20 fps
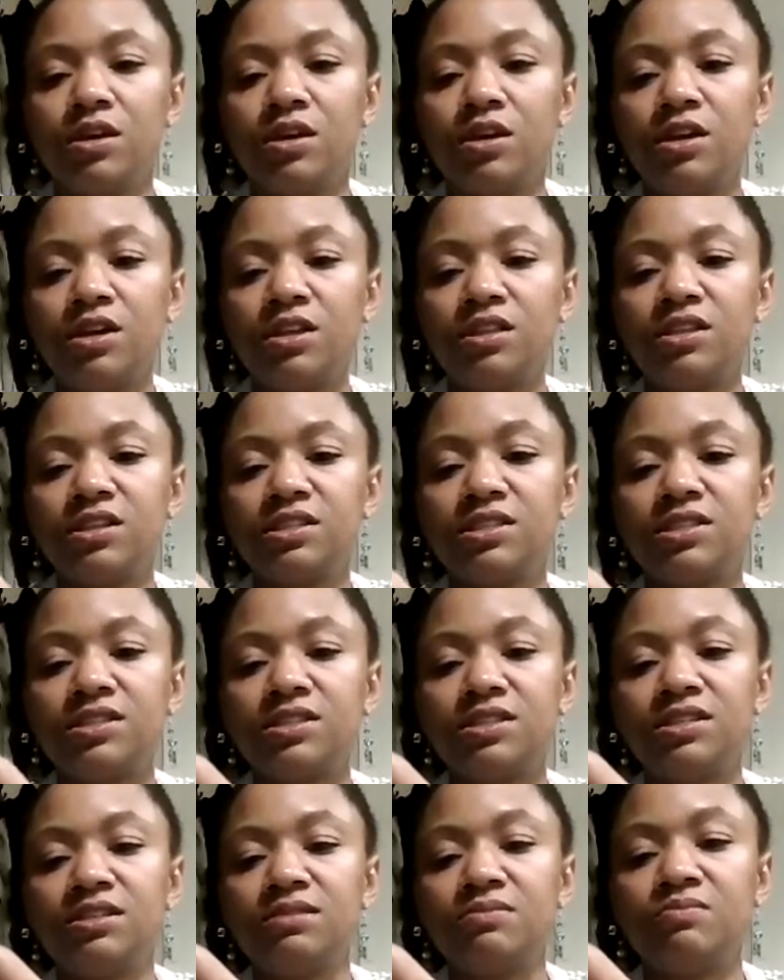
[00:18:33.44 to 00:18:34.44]
And let's
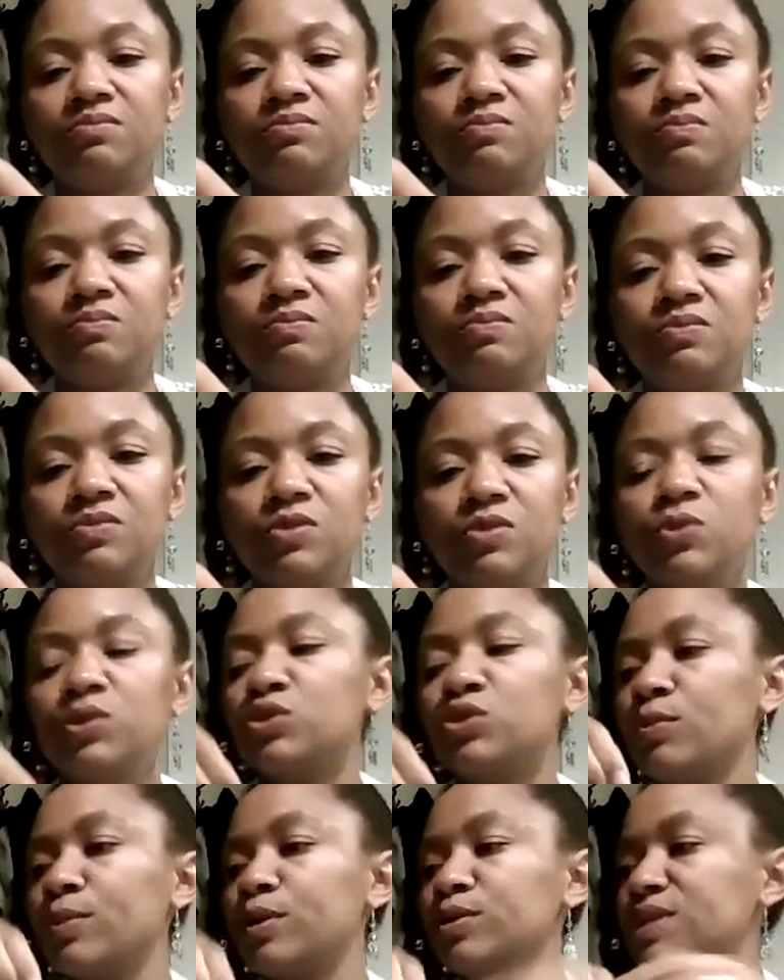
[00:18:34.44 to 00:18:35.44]
see, we'll
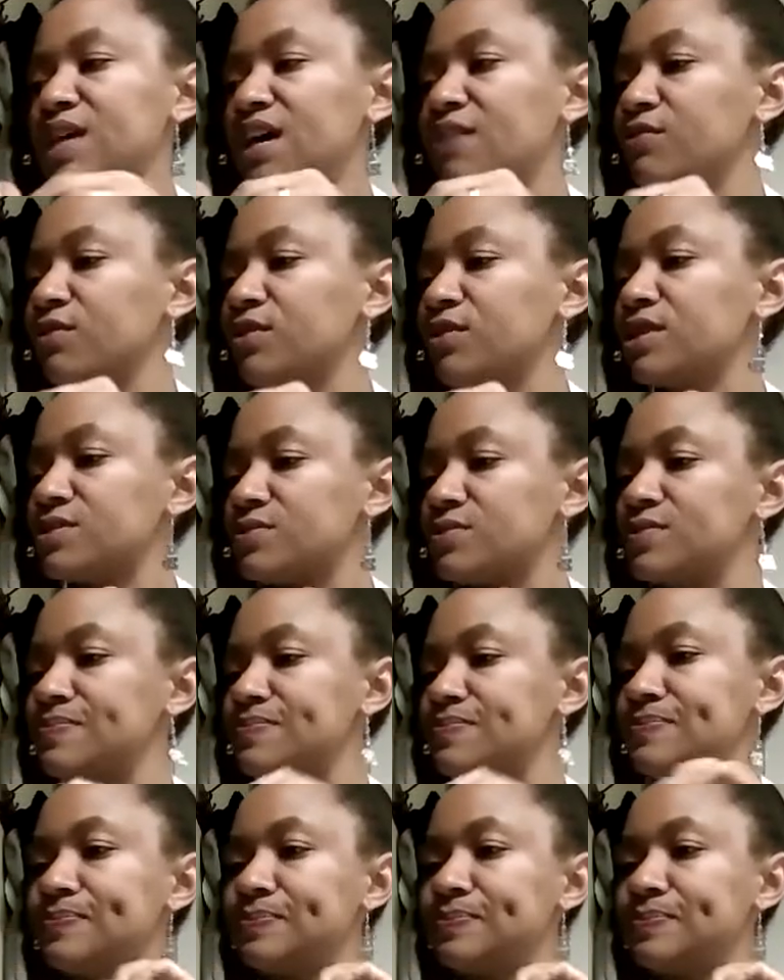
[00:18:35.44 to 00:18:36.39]
do a bow tie for this one.